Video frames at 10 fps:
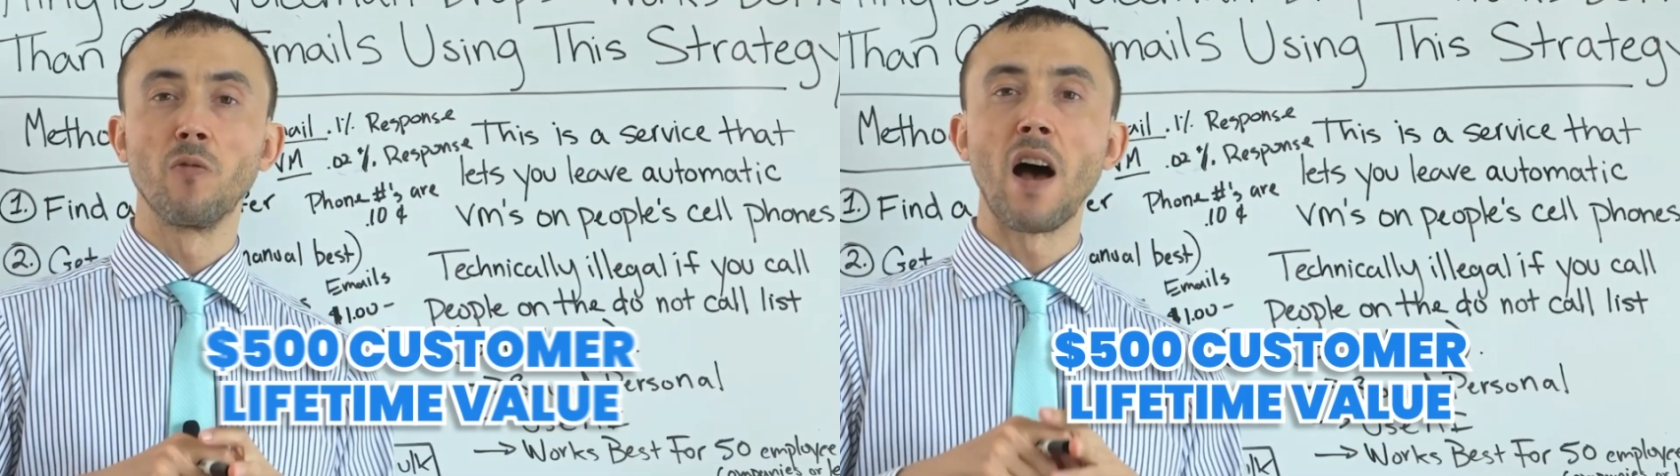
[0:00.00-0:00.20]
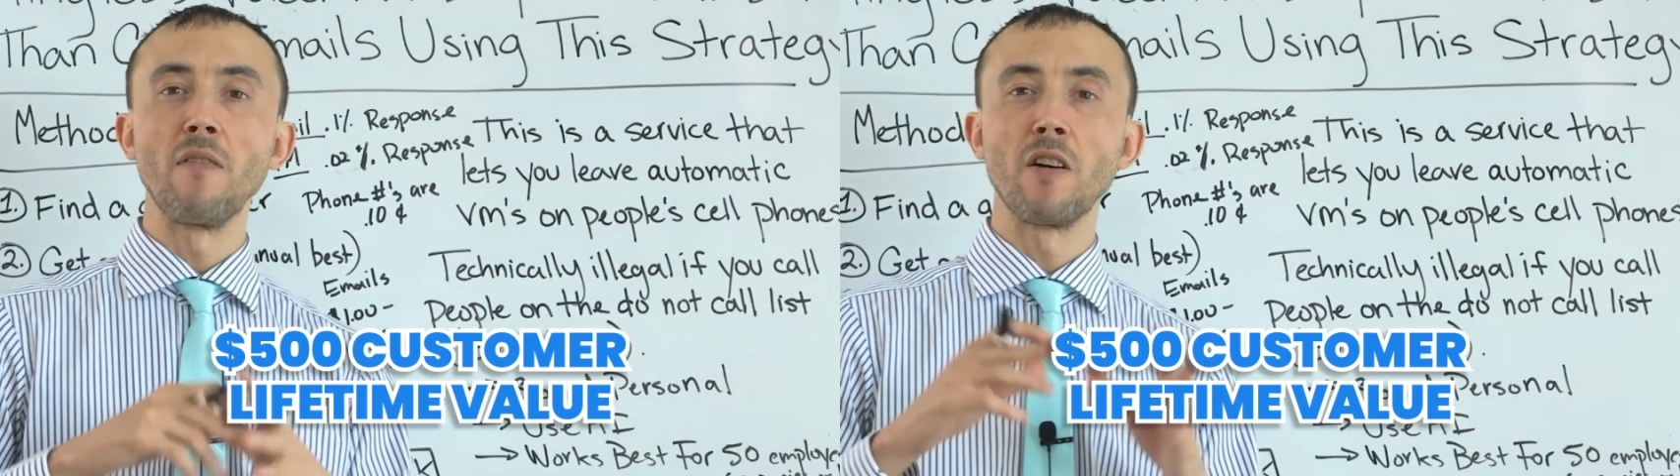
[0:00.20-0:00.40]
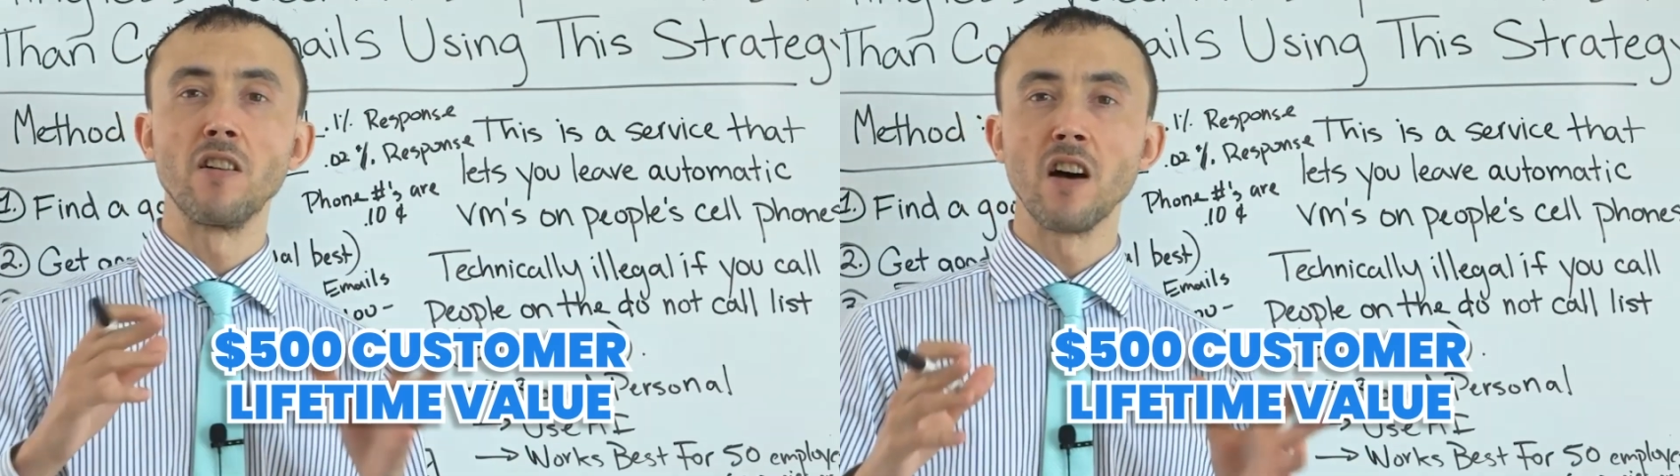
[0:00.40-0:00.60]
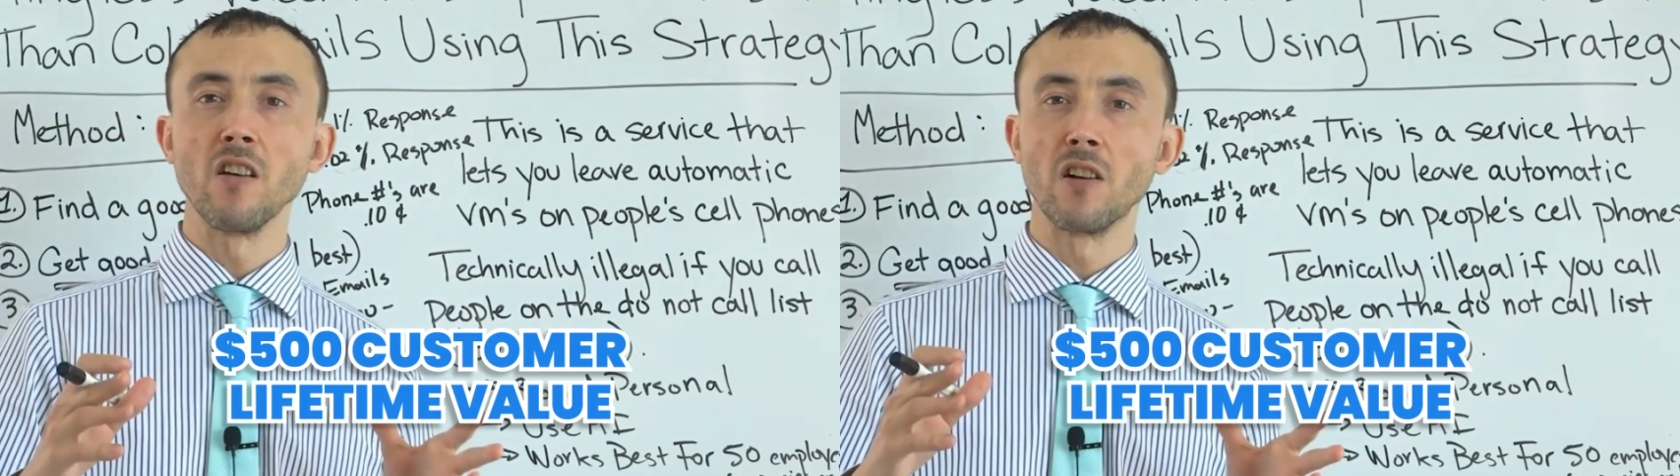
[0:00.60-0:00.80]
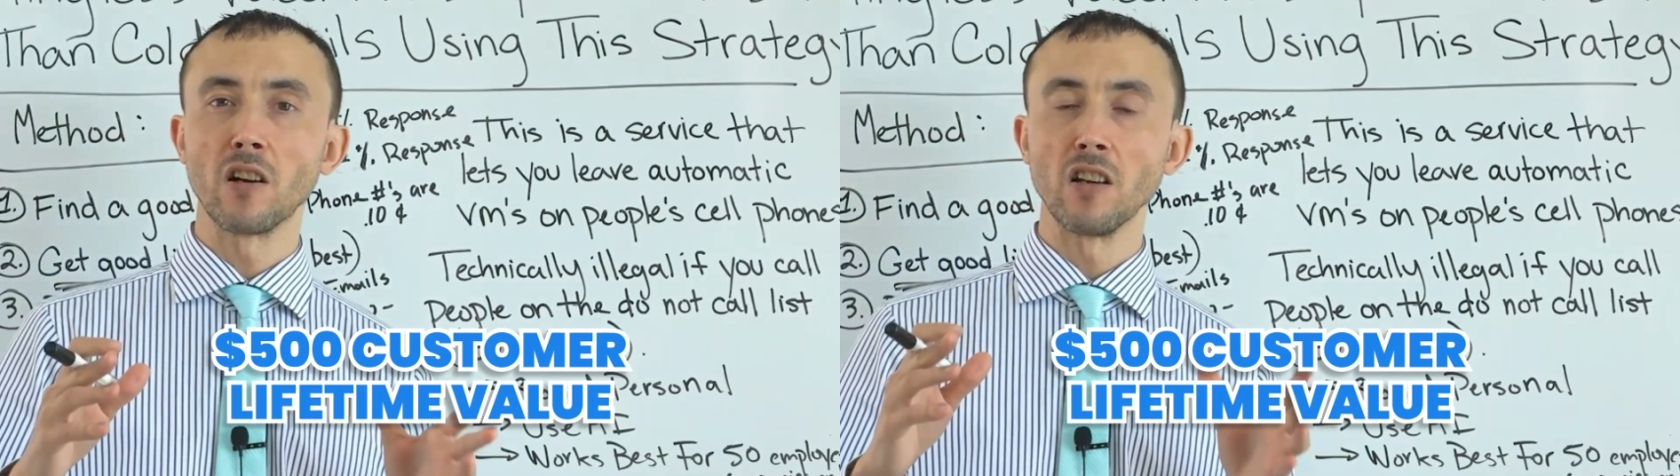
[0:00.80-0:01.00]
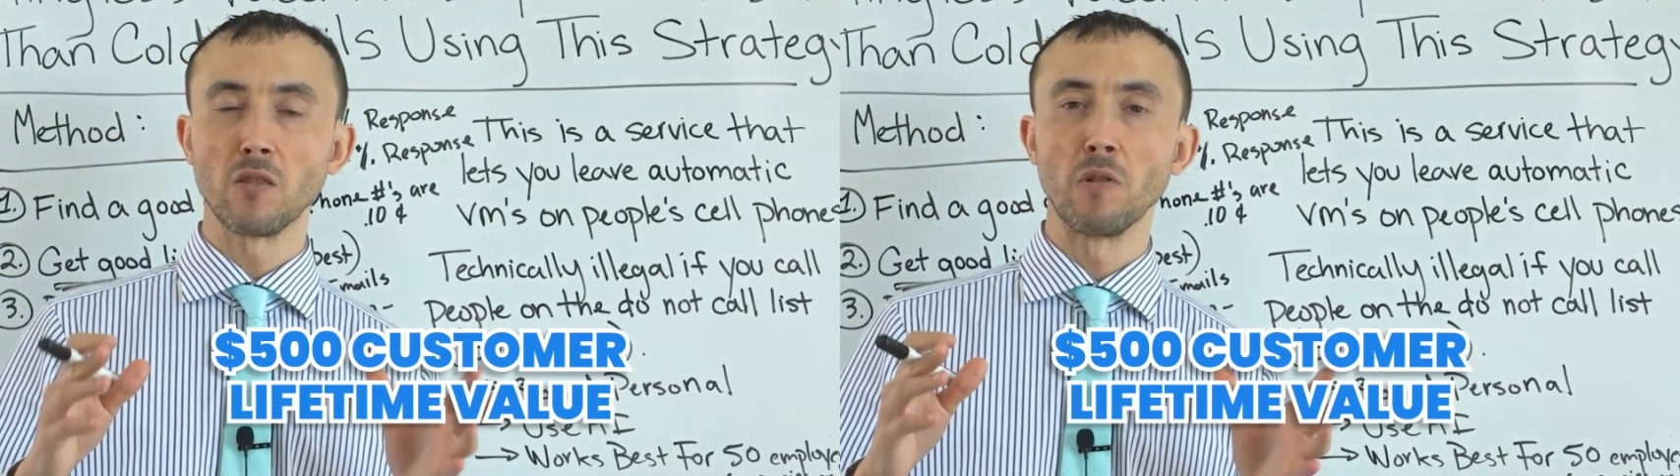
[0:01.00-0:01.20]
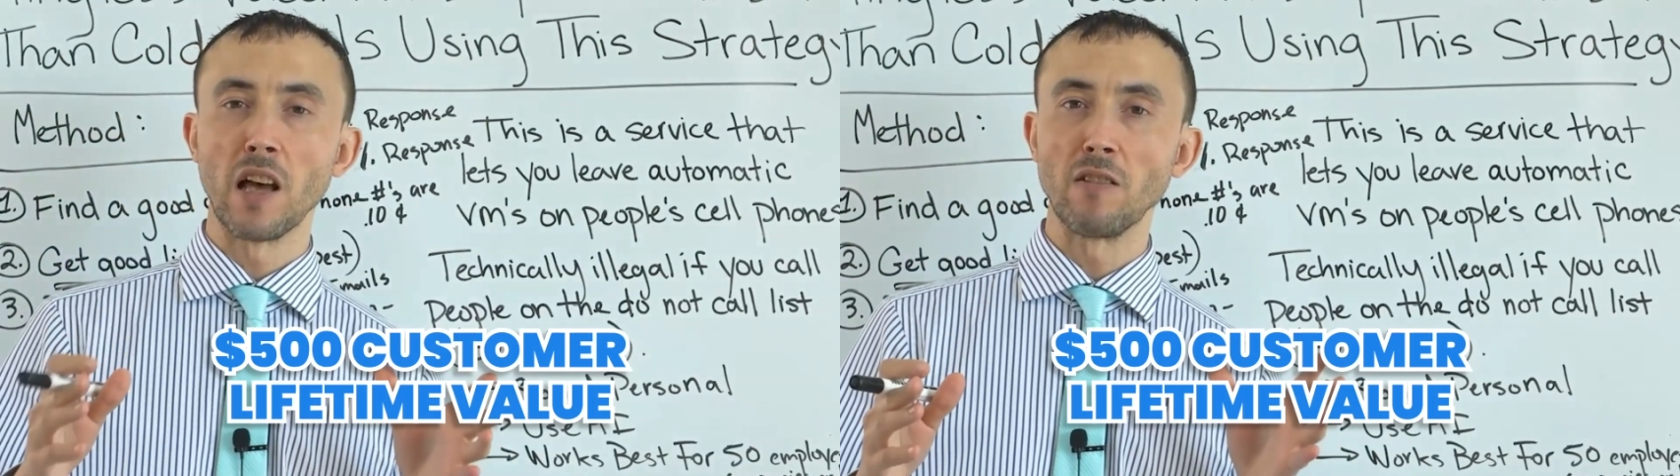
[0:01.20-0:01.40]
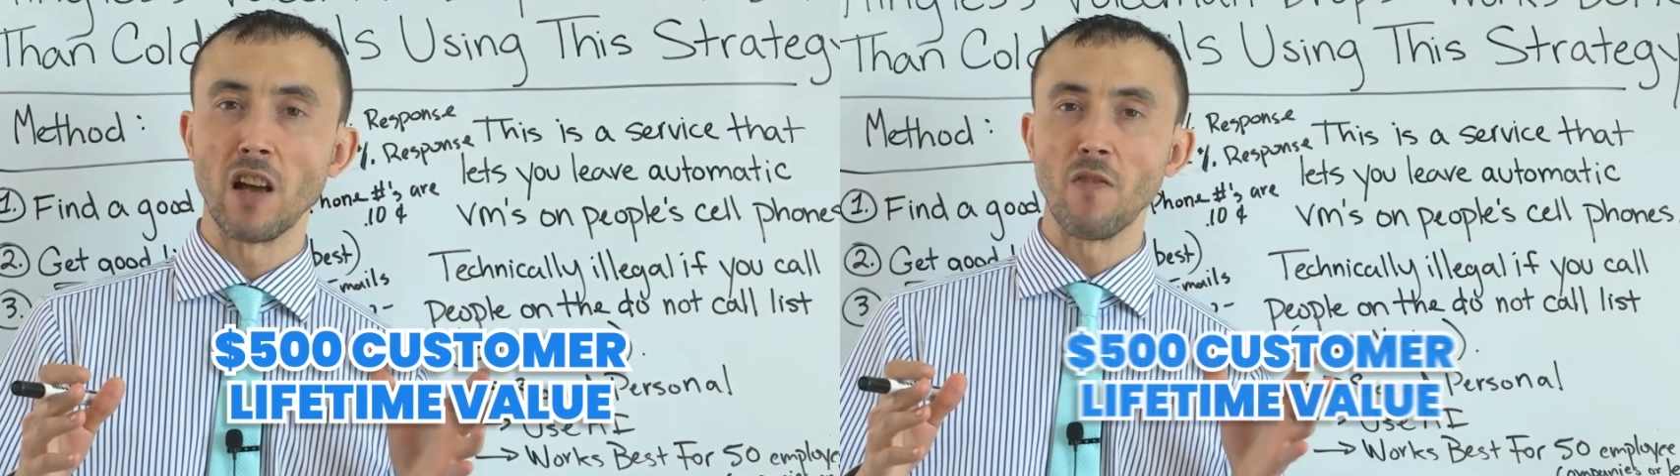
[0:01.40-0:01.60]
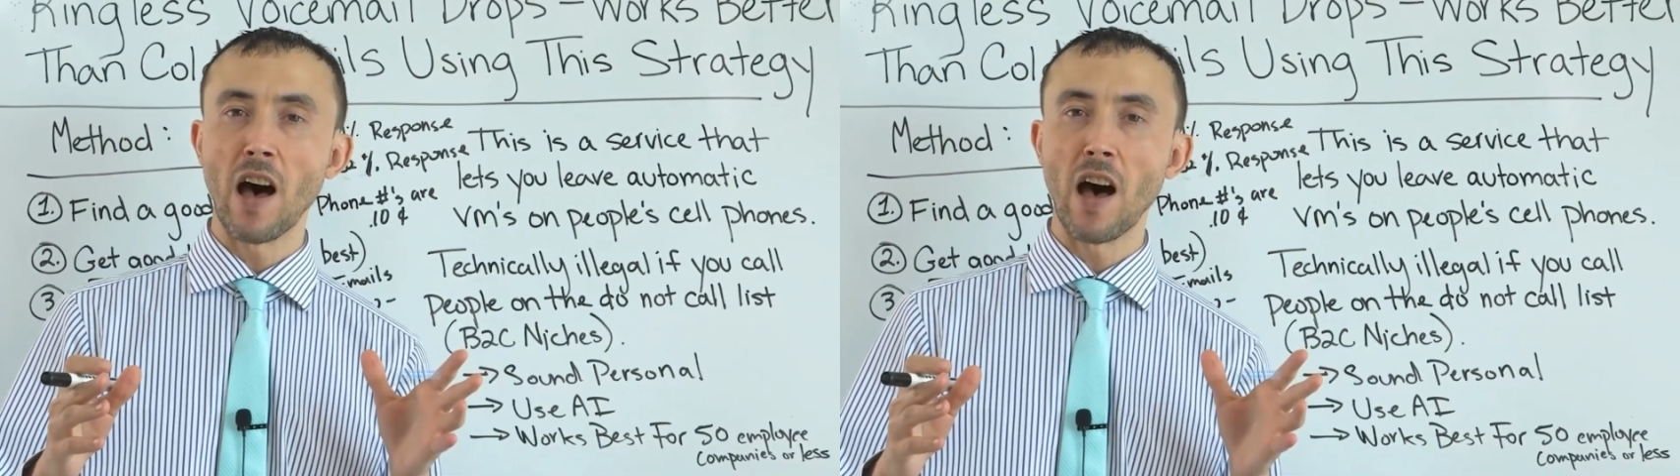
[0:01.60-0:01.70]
$500 customer lifetime